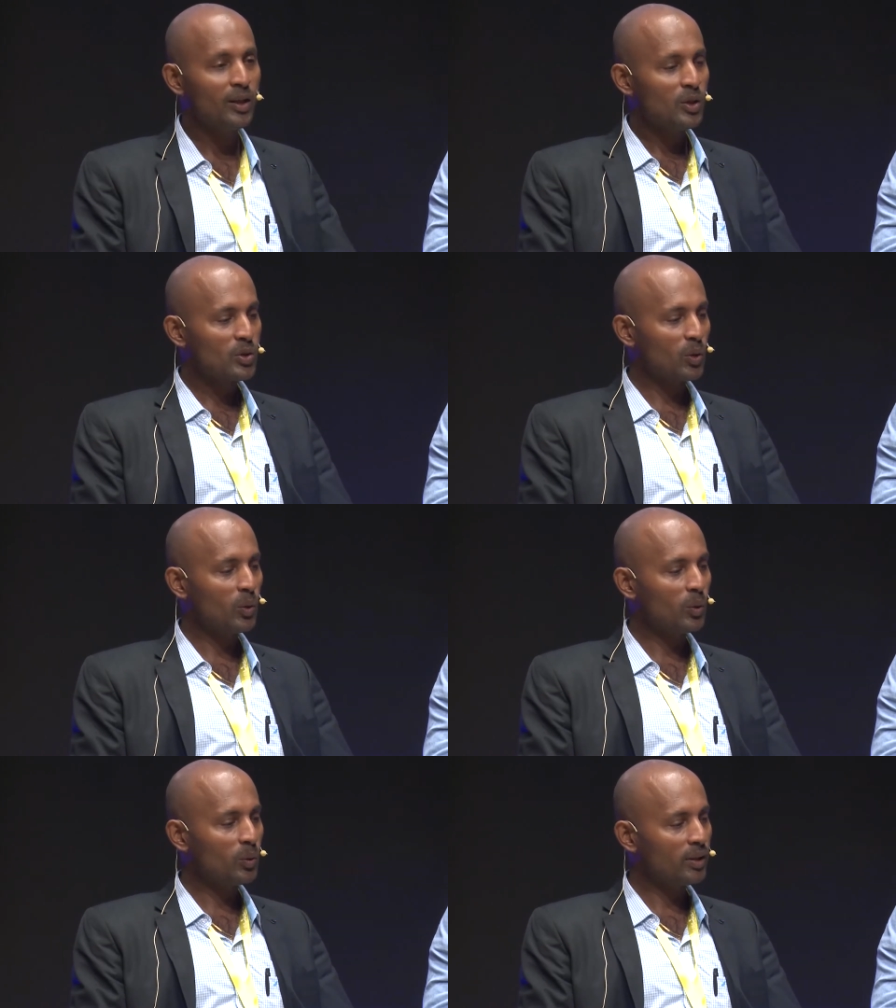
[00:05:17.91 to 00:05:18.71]

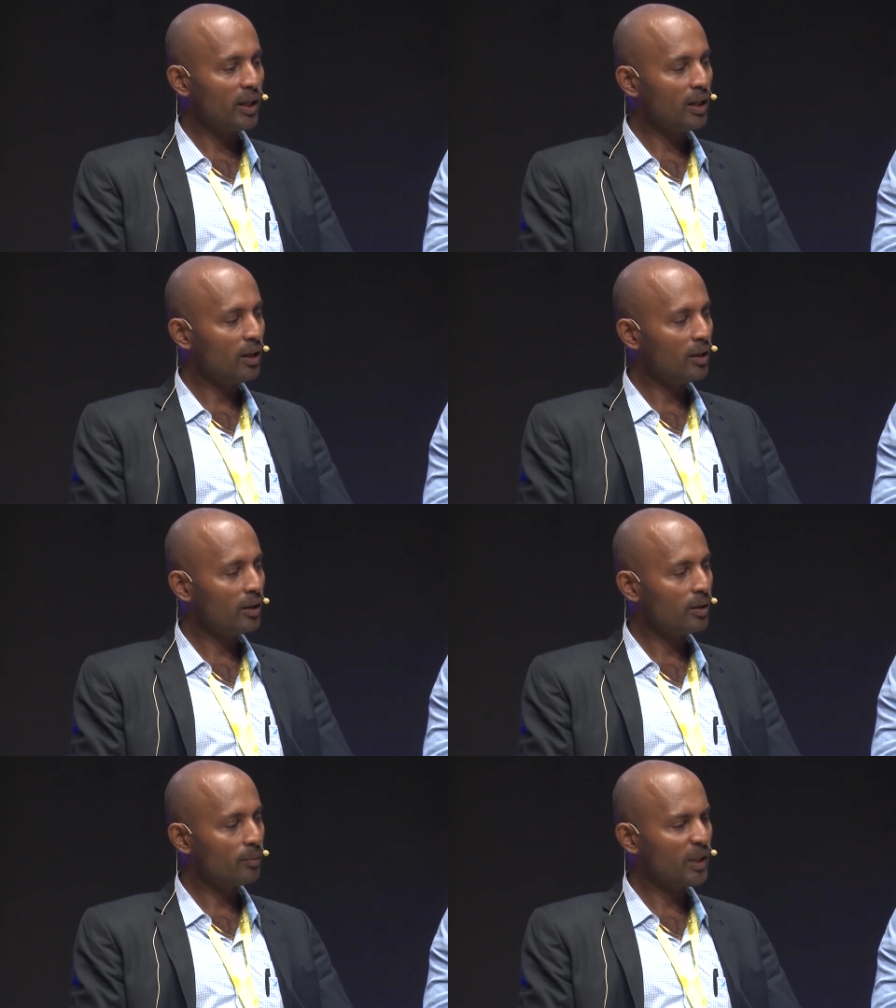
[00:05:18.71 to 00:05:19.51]
So
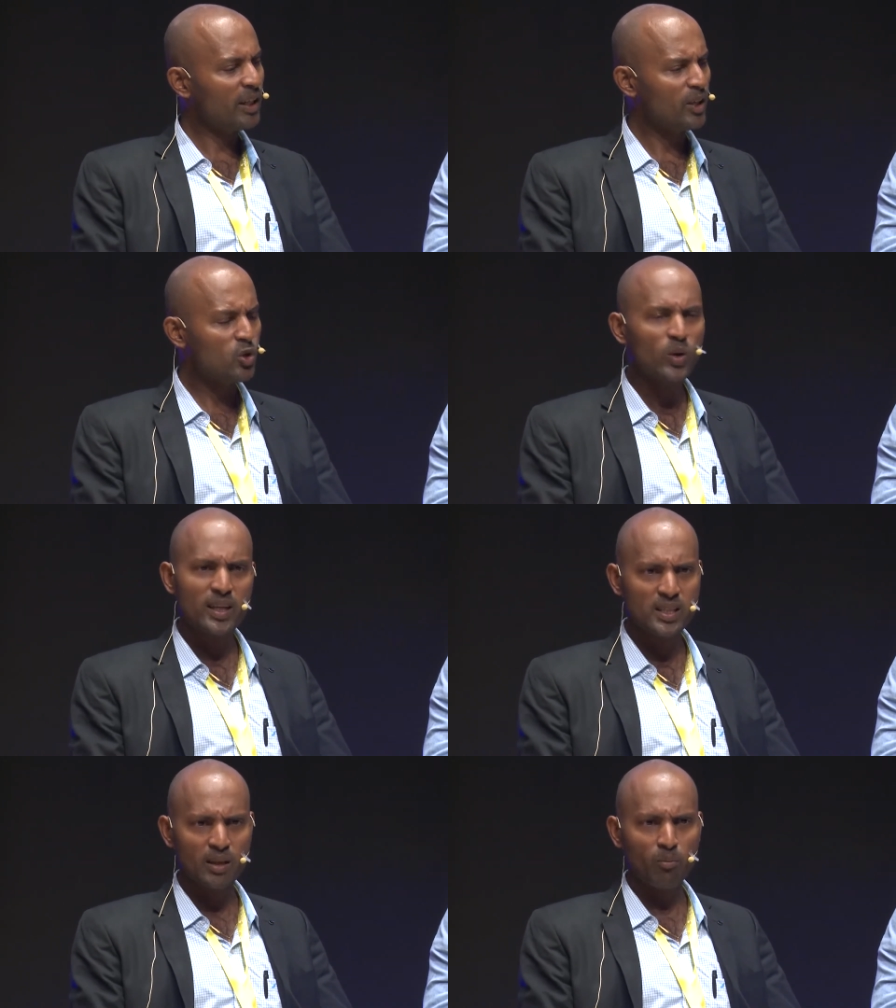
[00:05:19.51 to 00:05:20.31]
then I used to
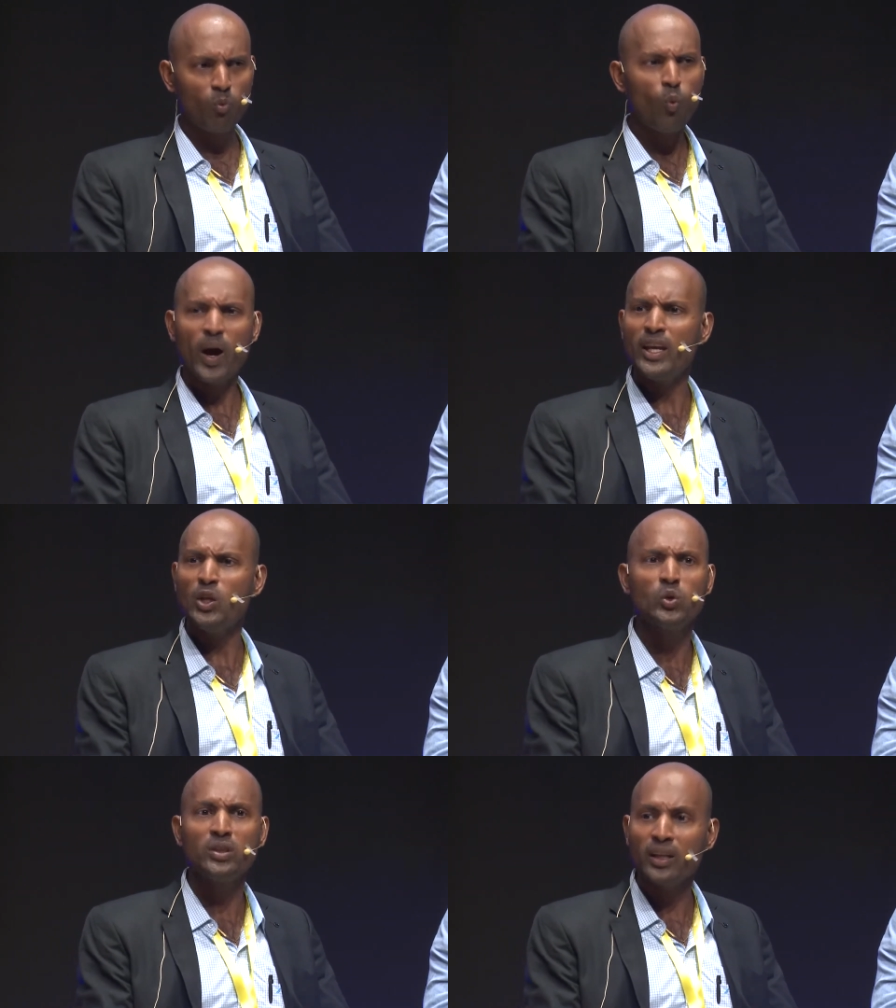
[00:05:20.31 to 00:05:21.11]
ask them, why you
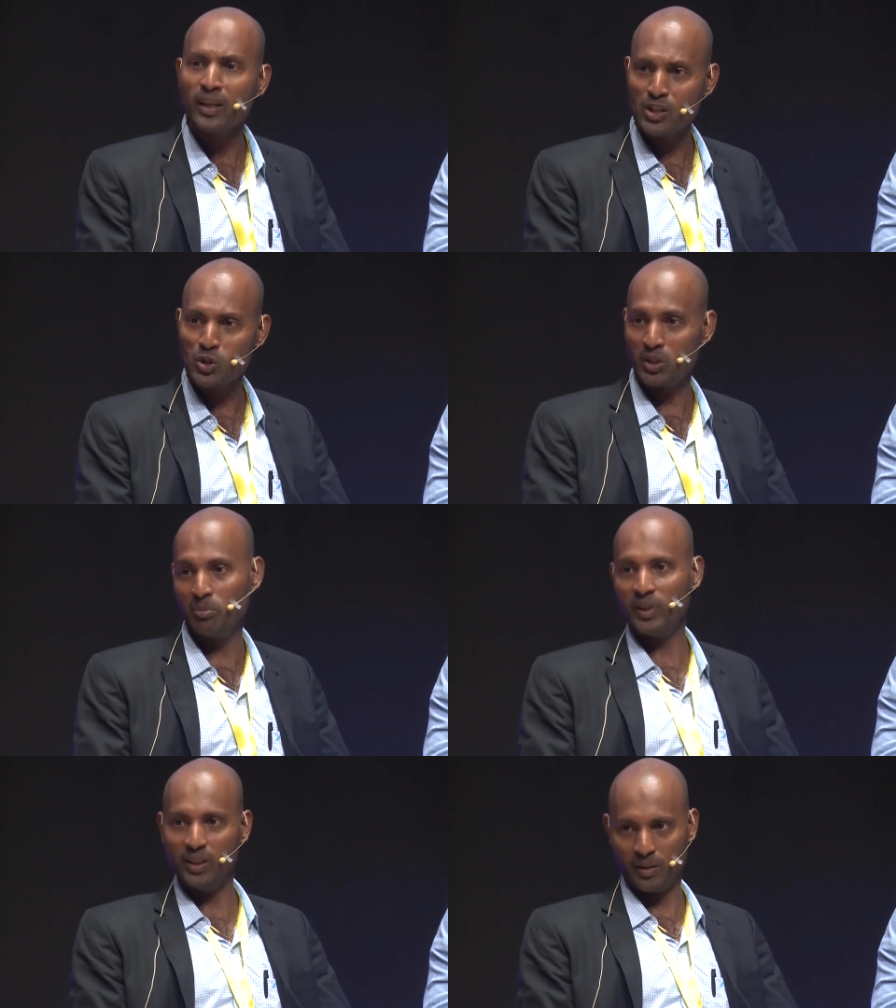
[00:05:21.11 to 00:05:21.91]
think I shouldn't
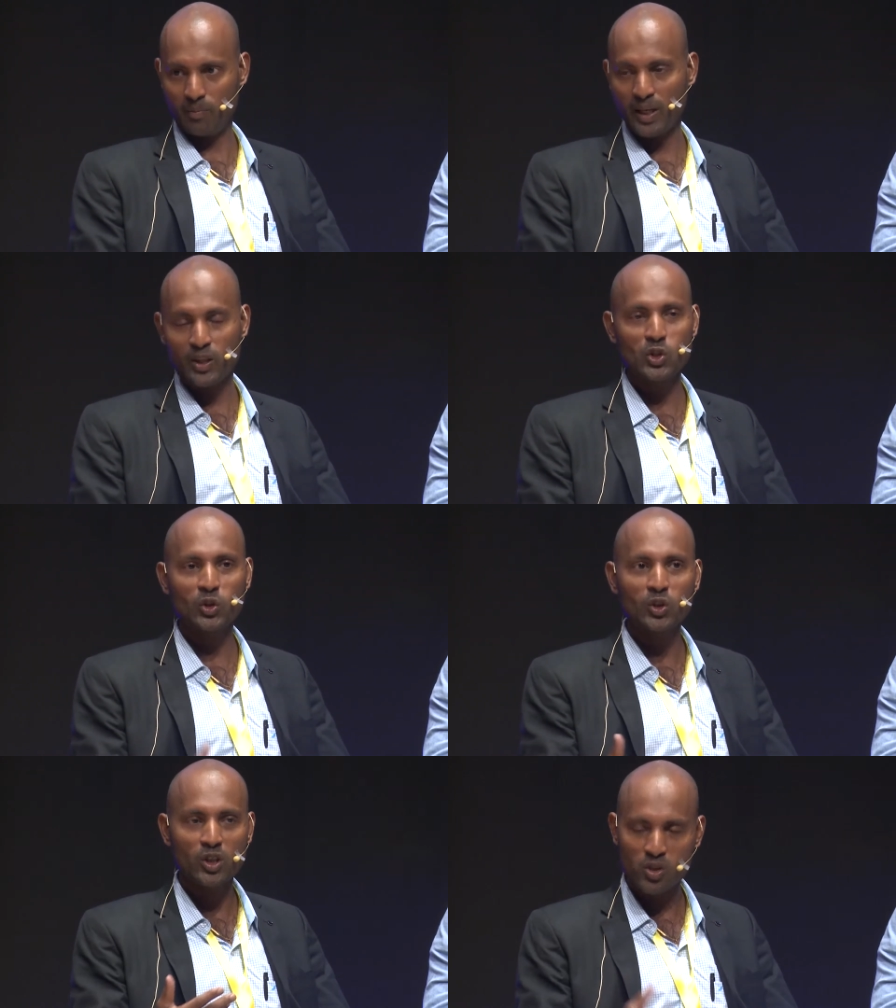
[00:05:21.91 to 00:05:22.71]
be here? I used to
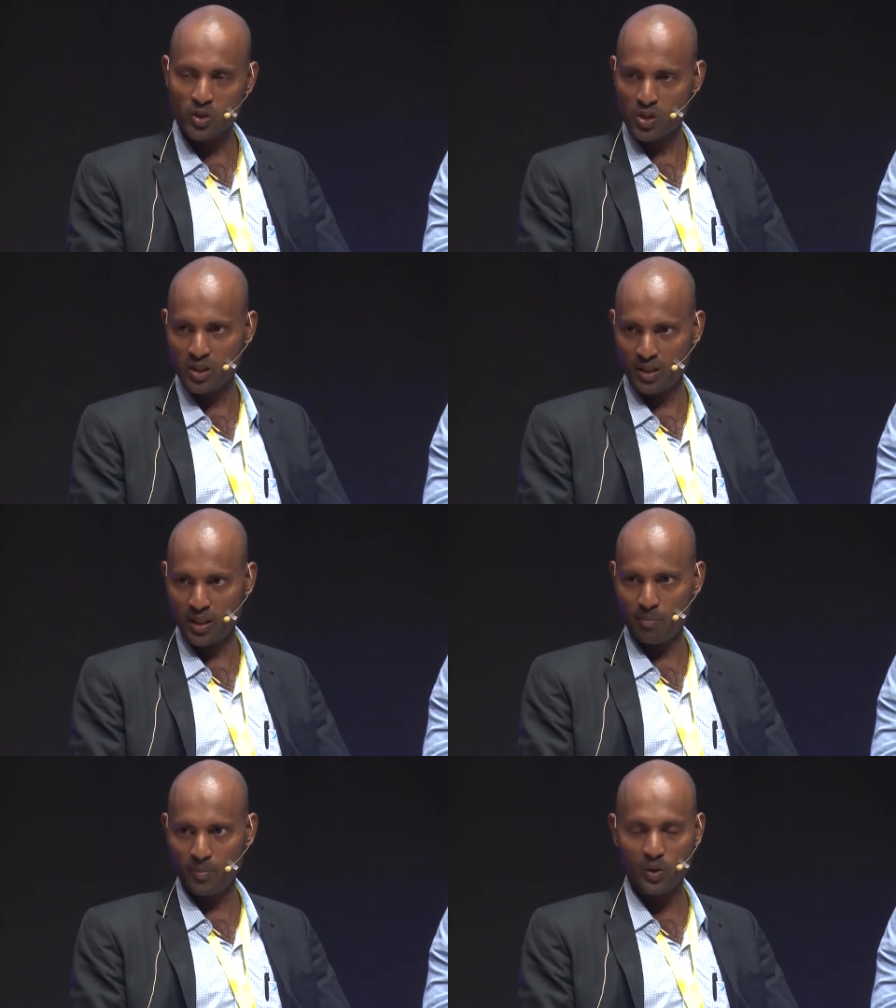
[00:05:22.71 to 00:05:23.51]
cross-question them,
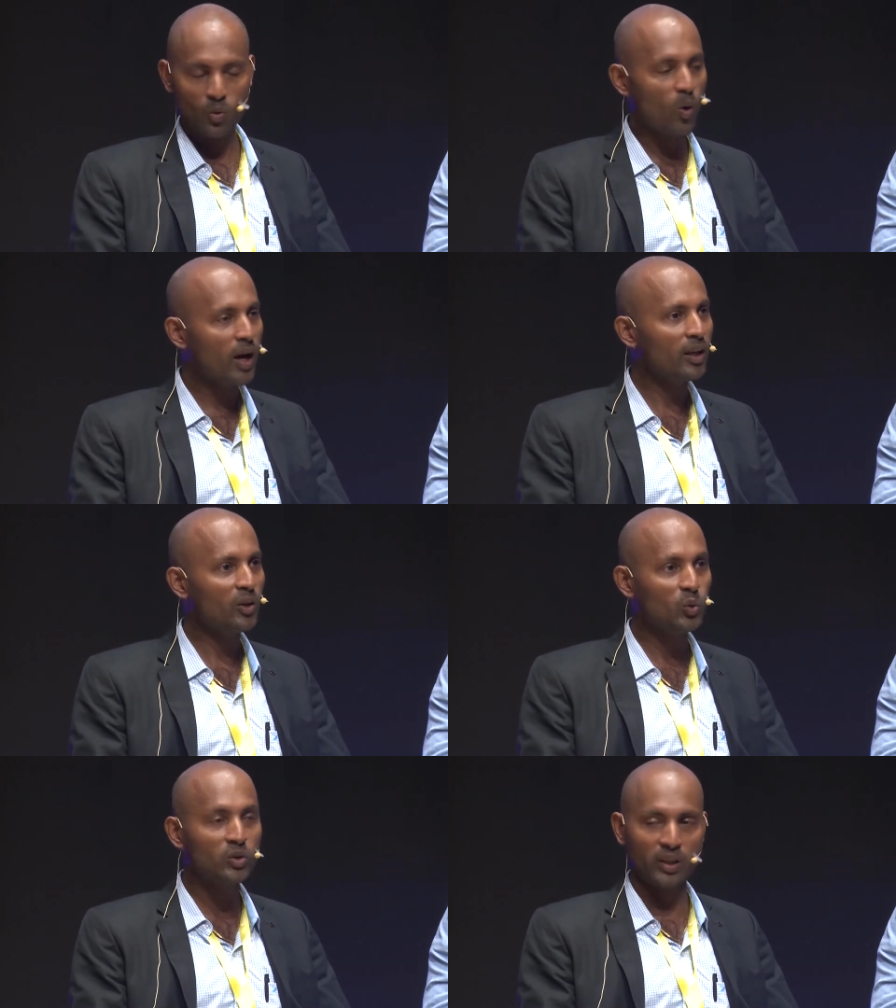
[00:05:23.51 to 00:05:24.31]
why
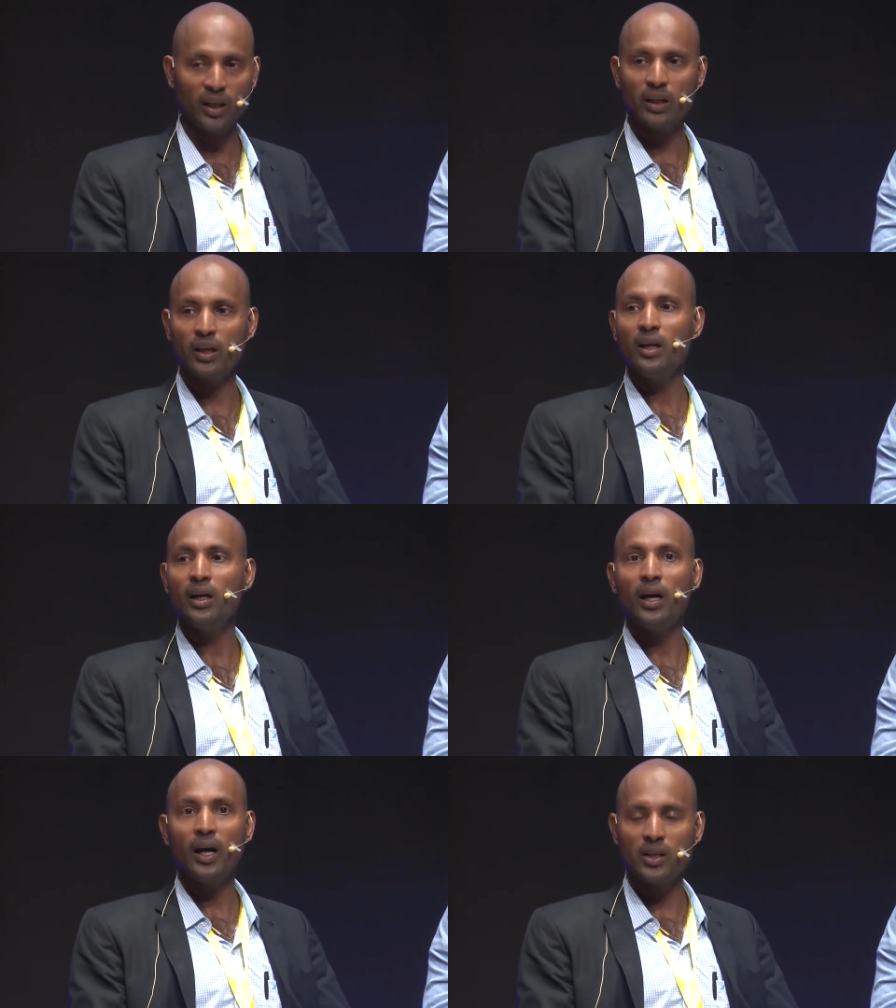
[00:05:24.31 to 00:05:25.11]
you think
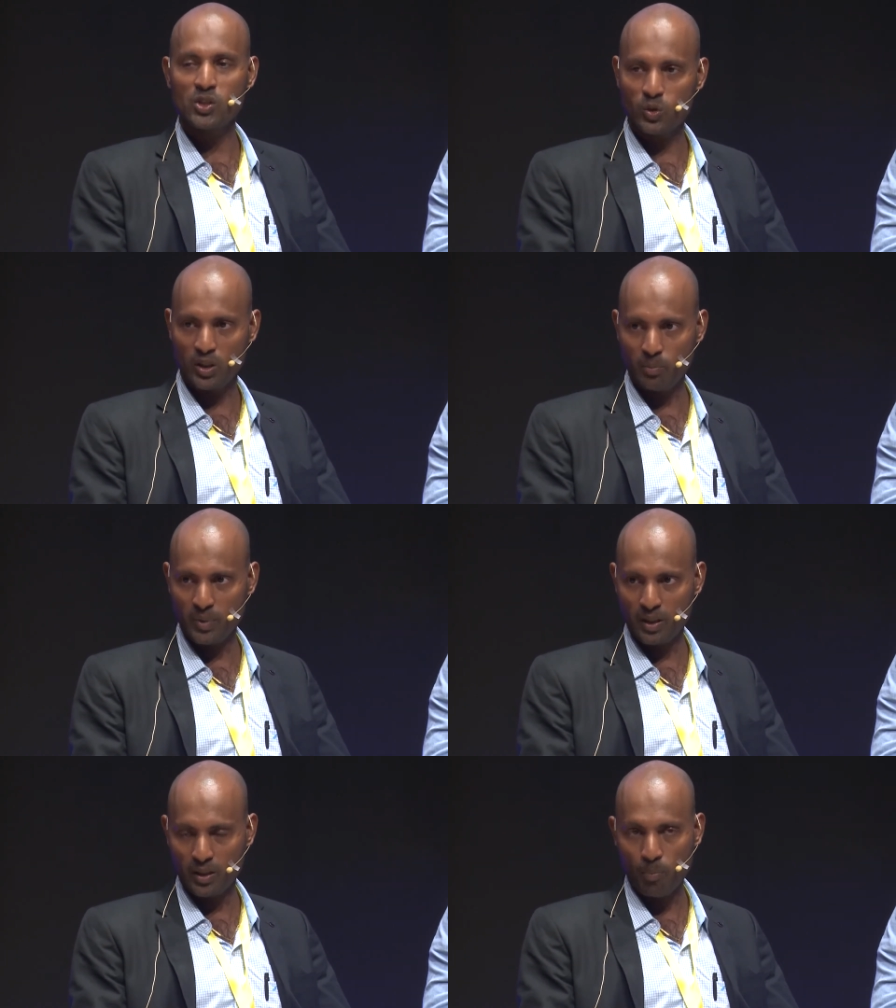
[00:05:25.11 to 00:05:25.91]
I shouldn't be
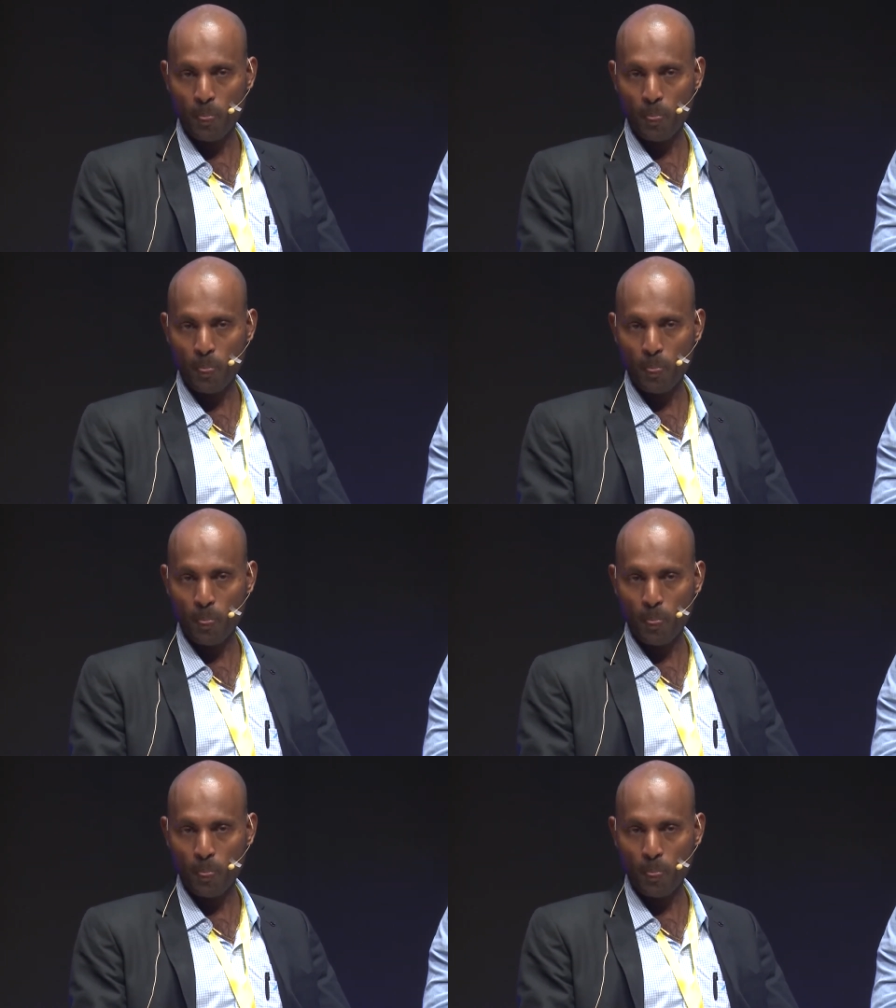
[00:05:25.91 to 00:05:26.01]
here?